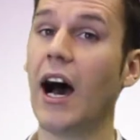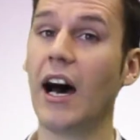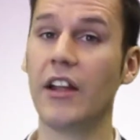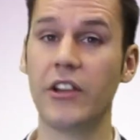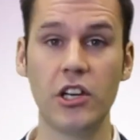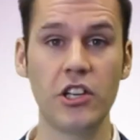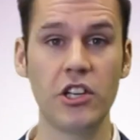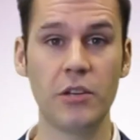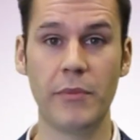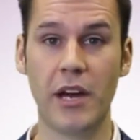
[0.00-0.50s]

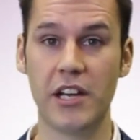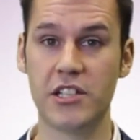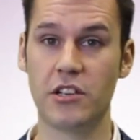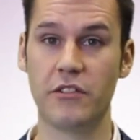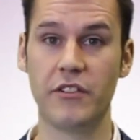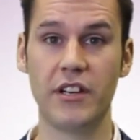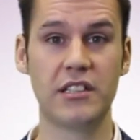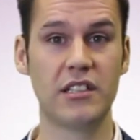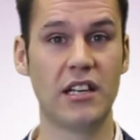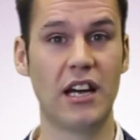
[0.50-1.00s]
And the other
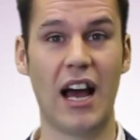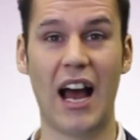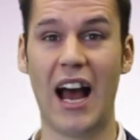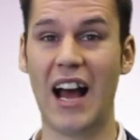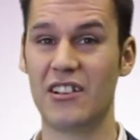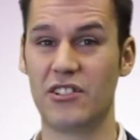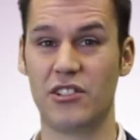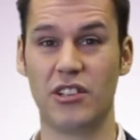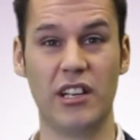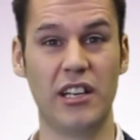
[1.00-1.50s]
measure is,
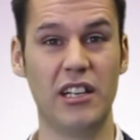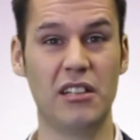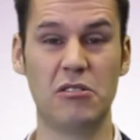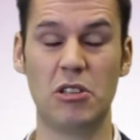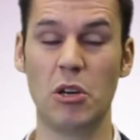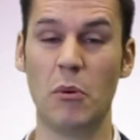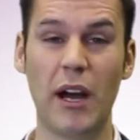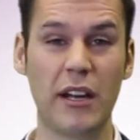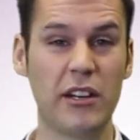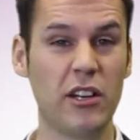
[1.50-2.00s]
actually,
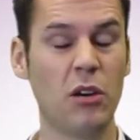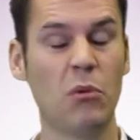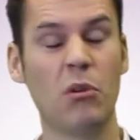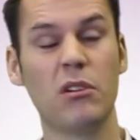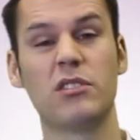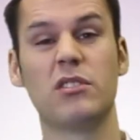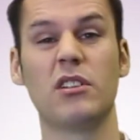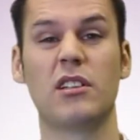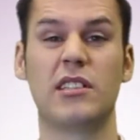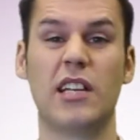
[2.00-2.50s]
do I know
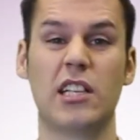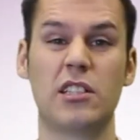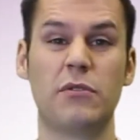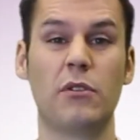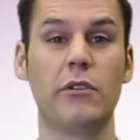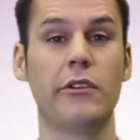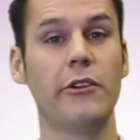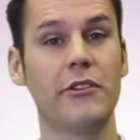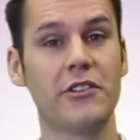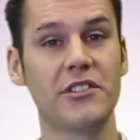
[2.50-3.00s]
what
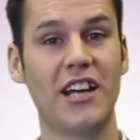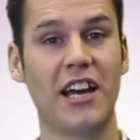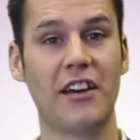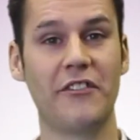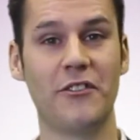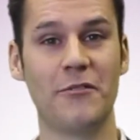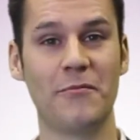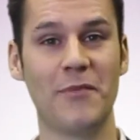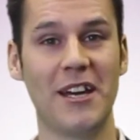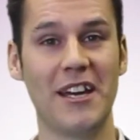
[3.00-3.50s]
successful looks
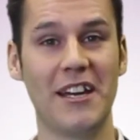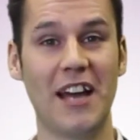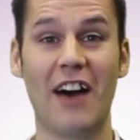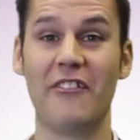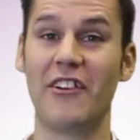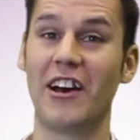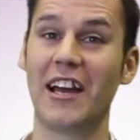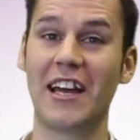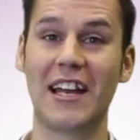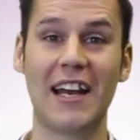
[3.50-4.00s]
like for me?
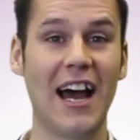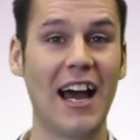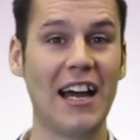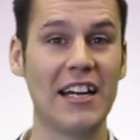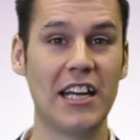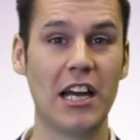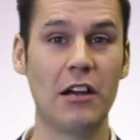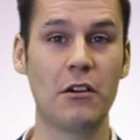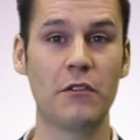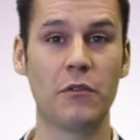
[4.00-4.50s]
Have I an
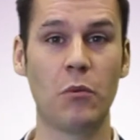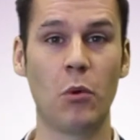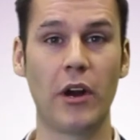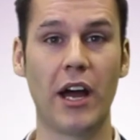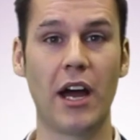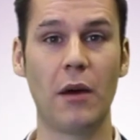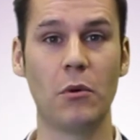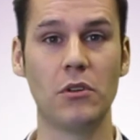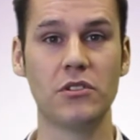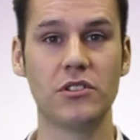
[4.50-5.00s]
idea of
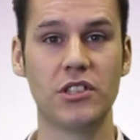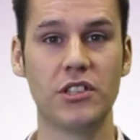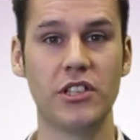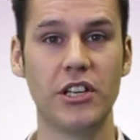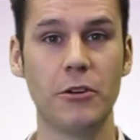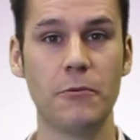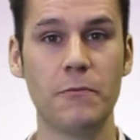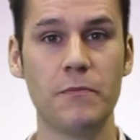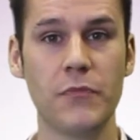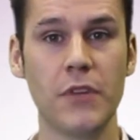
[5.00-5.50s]
what I want to
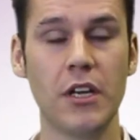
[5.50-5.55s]
do?